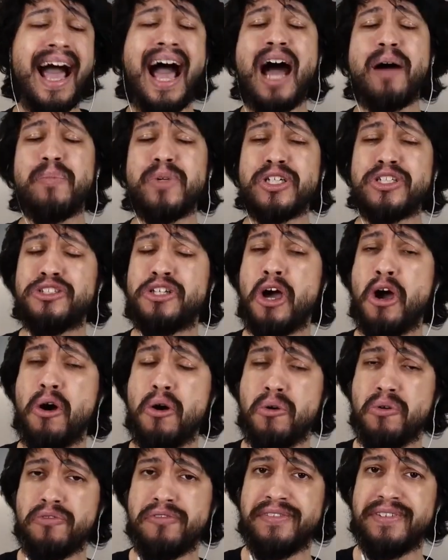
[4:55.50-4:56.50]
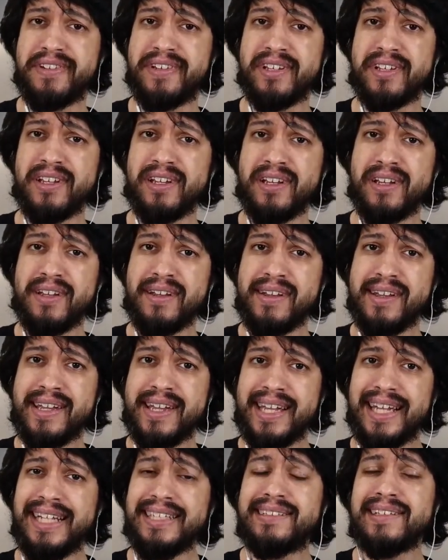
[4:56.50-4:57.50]
calmer toned
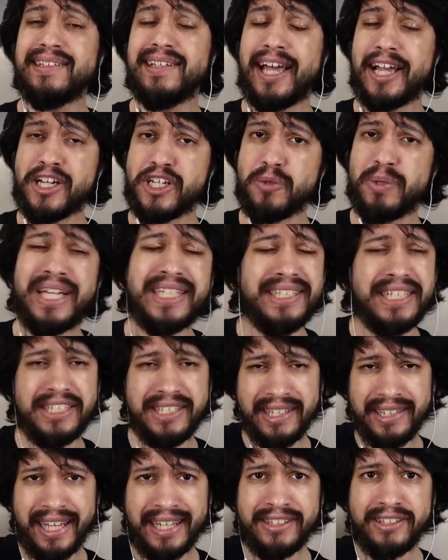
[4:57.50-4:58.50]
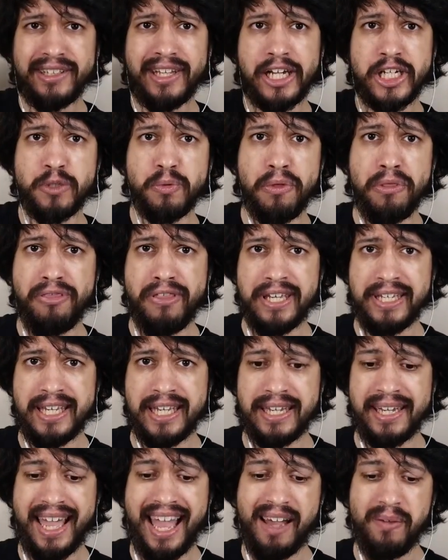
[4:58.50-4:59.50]
intellectual. He has this intellectual
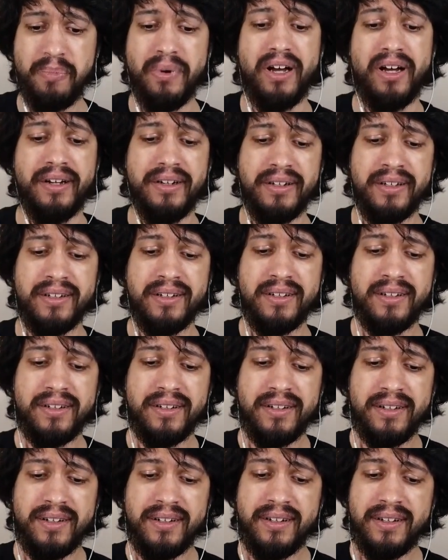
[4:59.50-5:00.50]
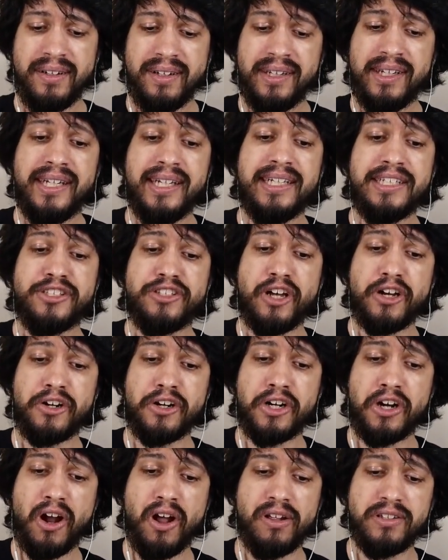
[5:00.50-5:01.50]
thinking cap on. Here's
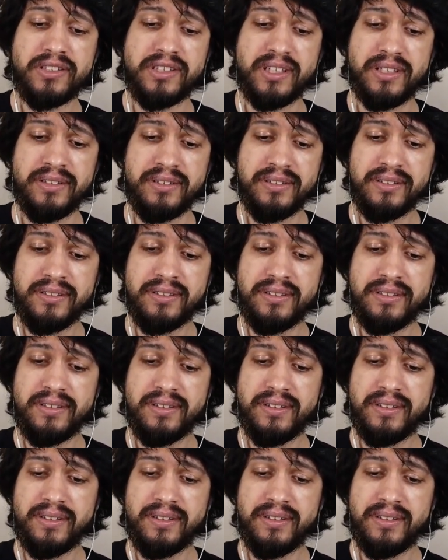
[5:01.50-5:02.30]
Tucker Carlson.